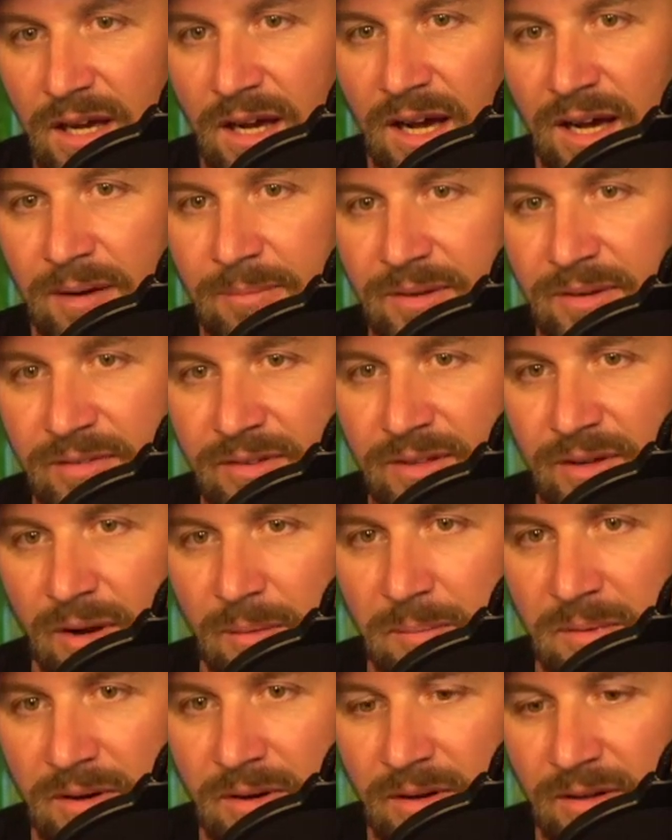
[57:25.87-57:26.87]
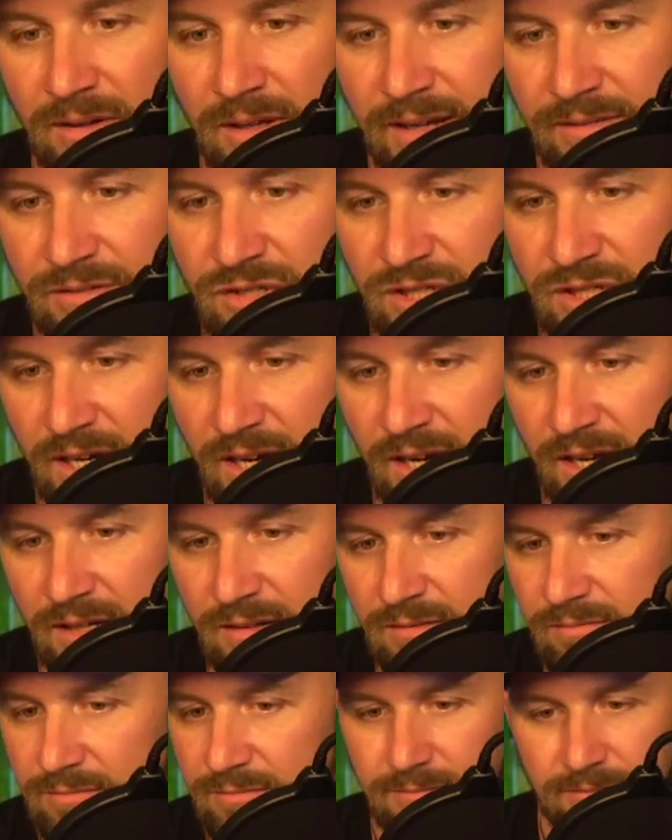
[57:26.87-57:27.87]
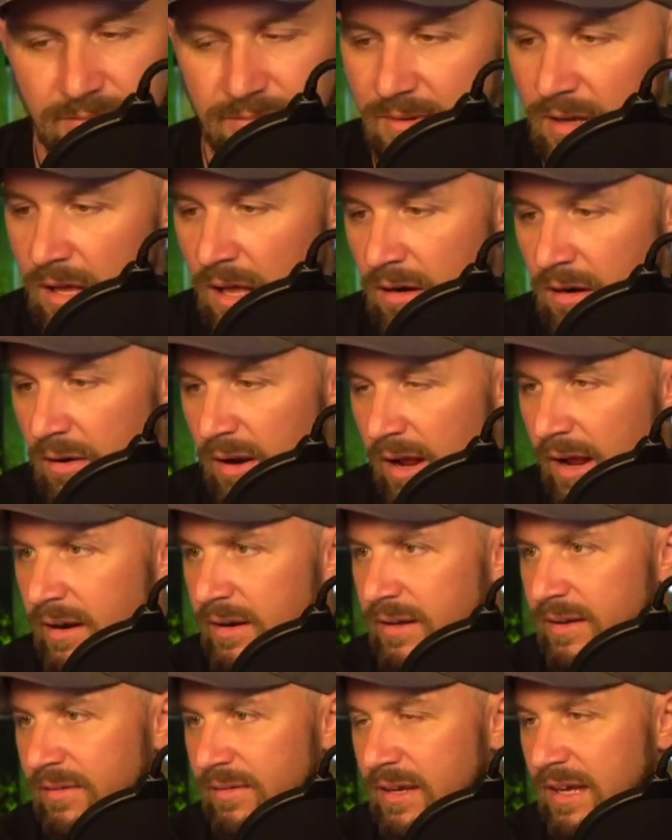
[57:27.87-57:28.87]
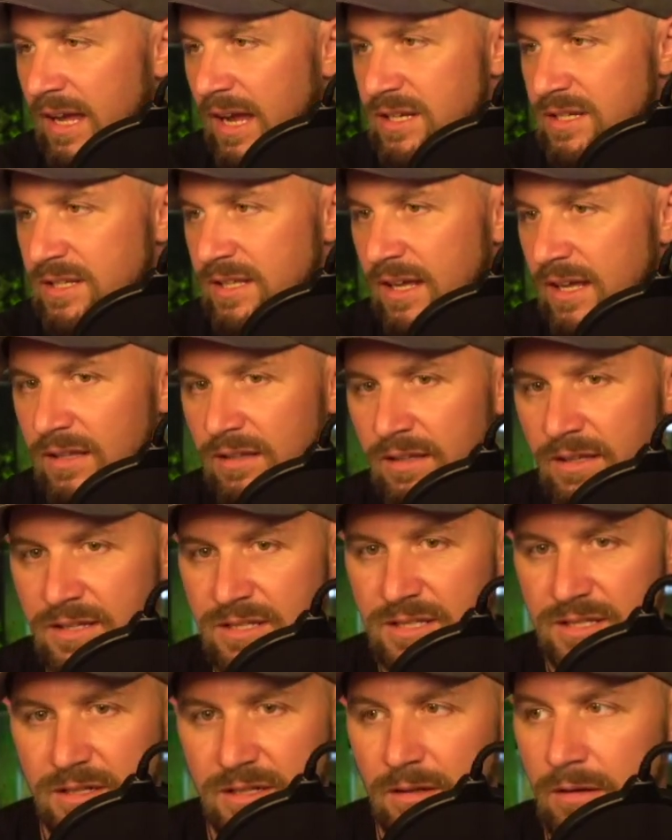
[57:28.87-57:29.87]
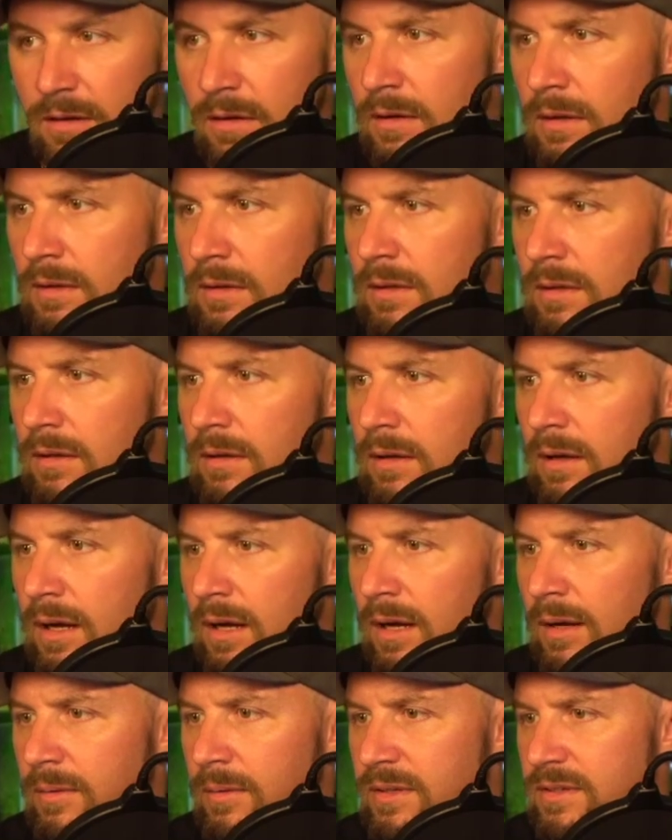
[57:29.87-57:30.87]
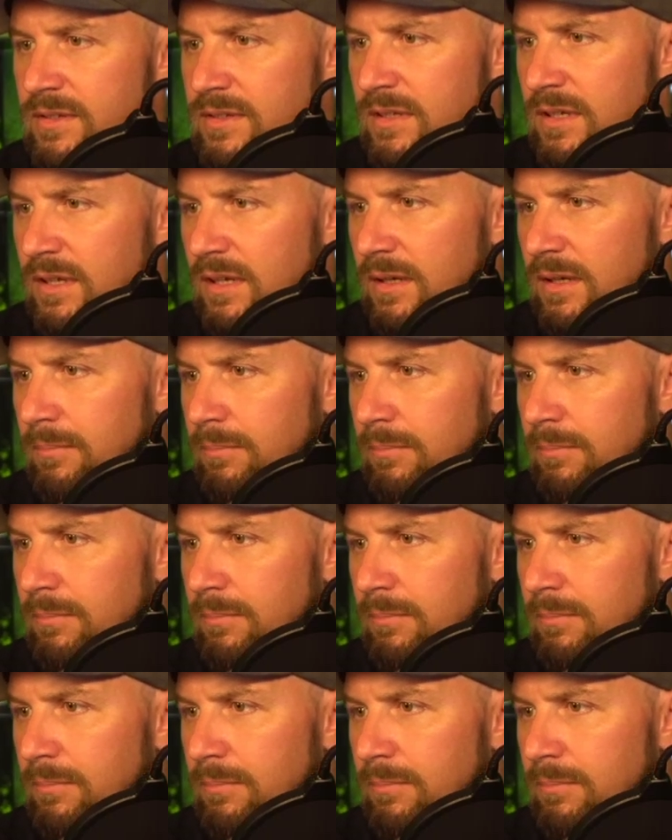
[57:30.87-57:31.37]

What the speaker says: Even though I'm in all live chat, I don't know how to even catch that list. Let's see.